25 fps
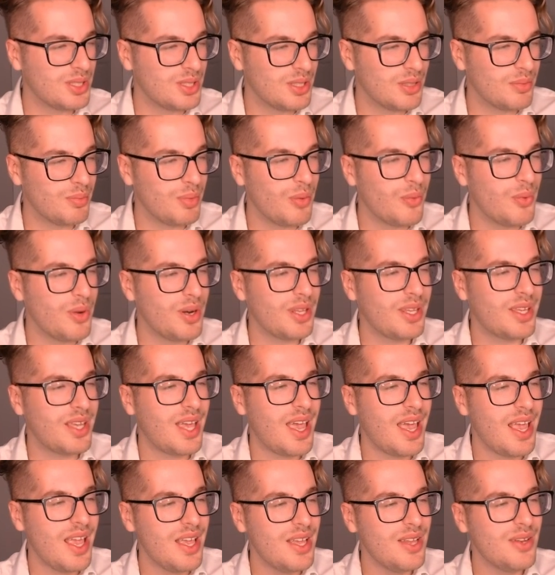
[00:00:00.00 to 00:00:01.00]
But what it
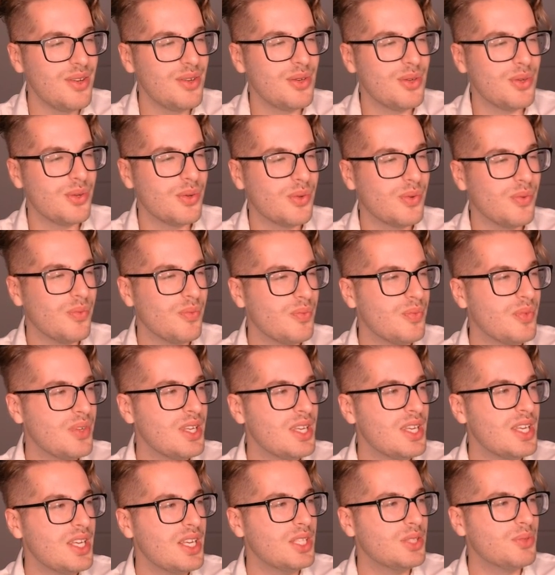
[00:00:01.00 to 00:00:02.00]
can do
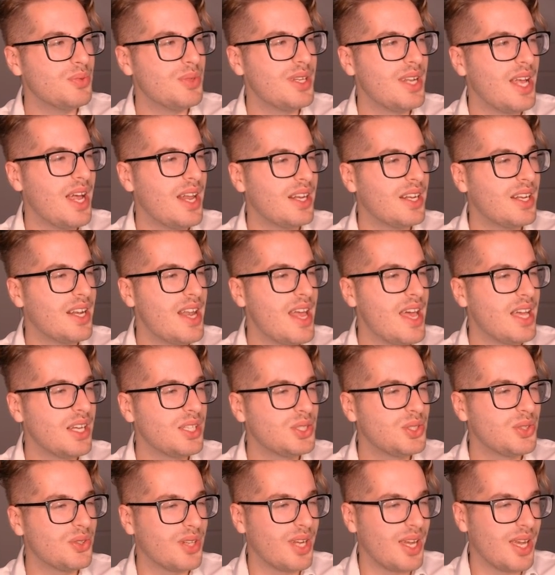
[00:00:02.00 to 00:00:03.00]
is we can add an extra
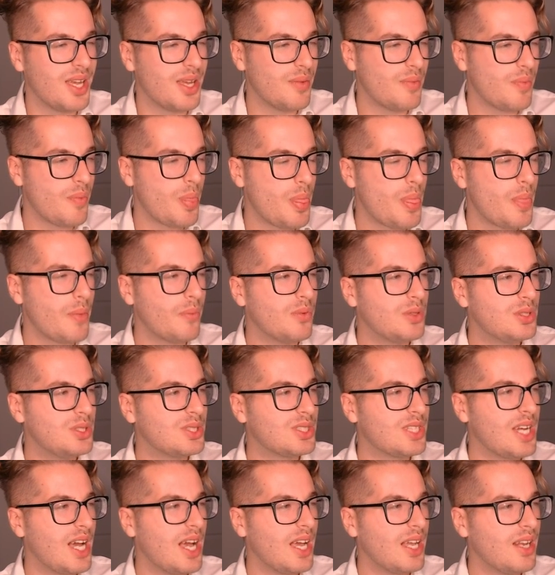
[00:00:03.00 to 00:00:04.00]
gate, which is
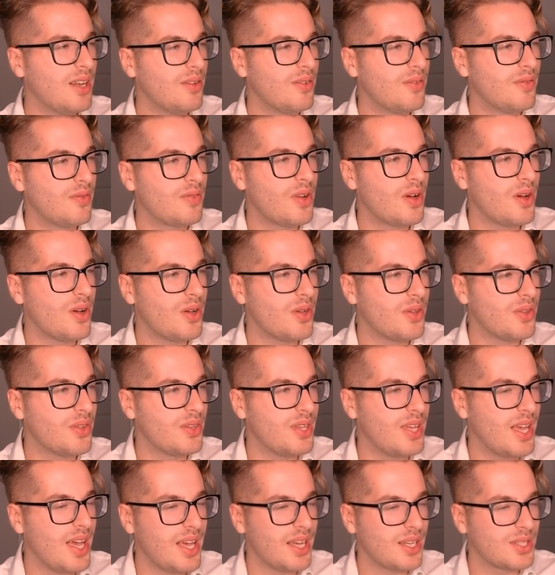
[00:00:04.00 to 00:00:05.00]
kind of called the
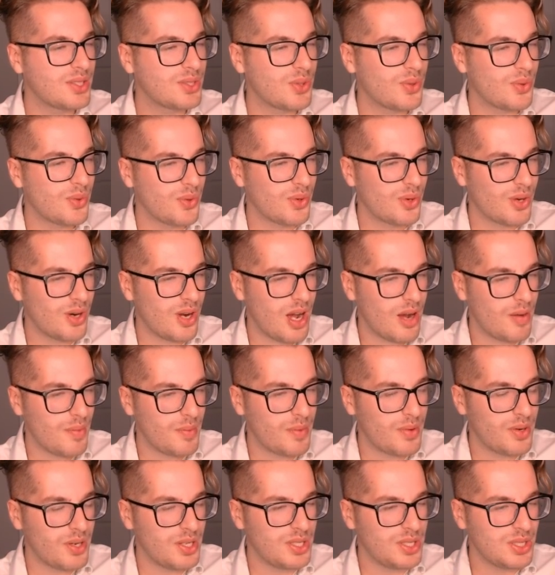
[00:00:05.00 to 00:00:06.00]
XOR
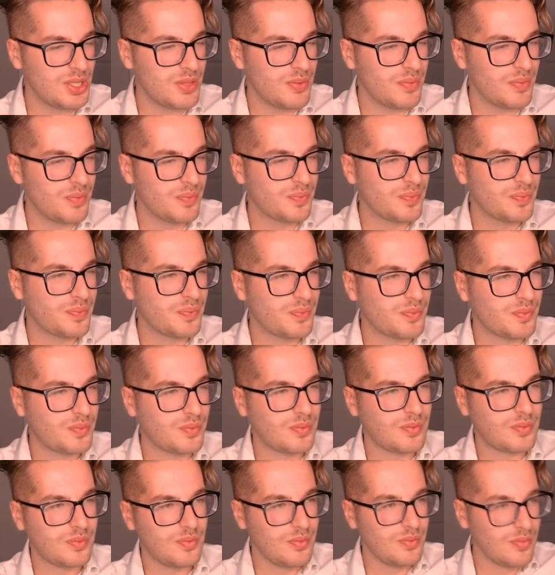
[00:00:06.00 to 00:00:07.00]
operation.
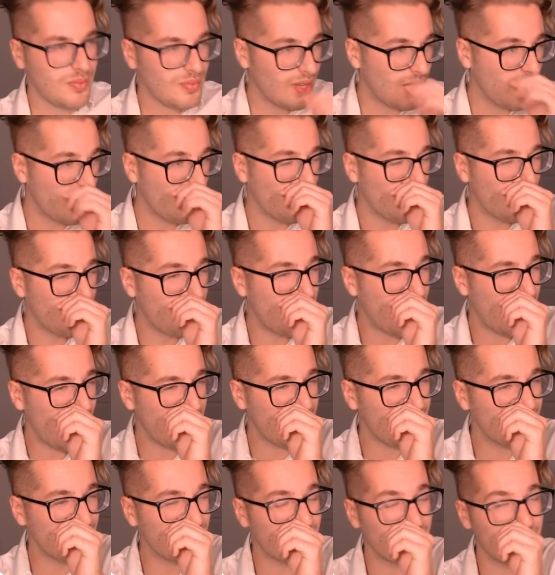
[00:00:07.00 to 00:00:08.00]
And what that is
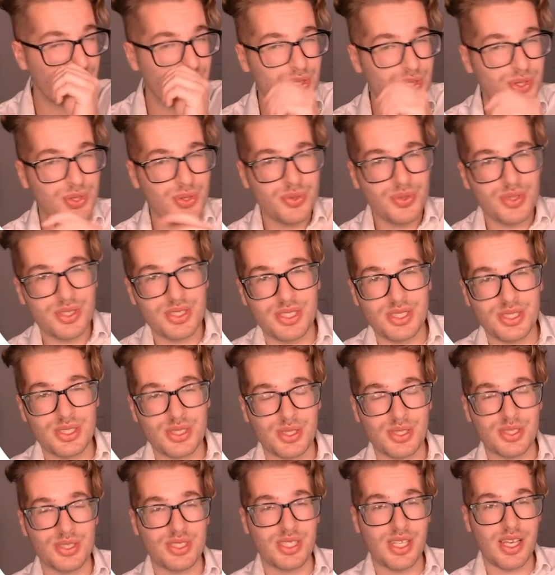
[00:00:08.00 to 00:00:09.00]
going to do is it's going to
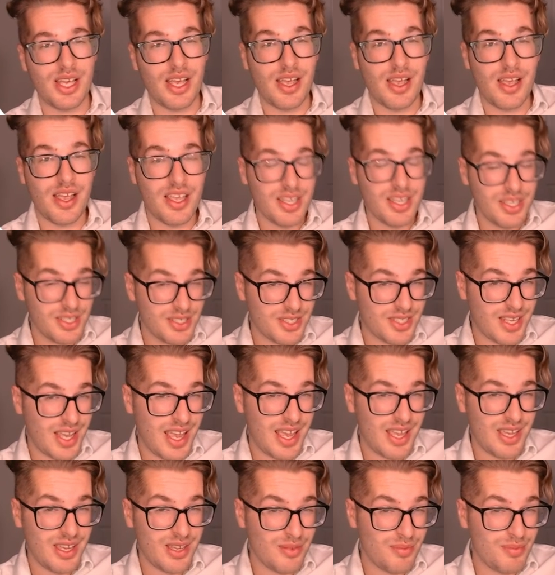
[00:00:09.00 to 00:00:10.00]
say, is A
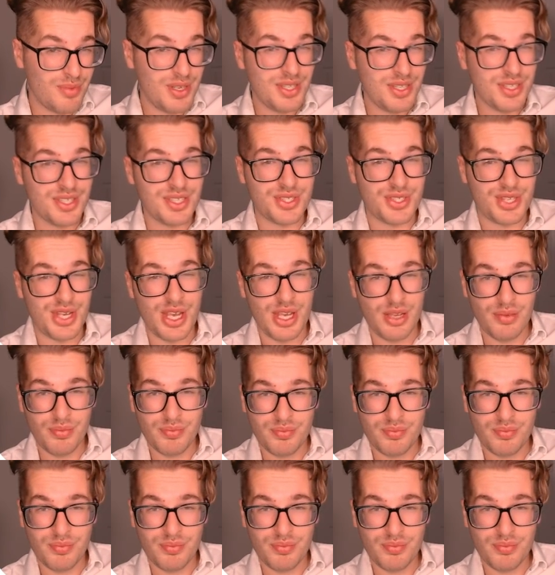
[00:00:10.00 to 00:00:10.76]
and B the same?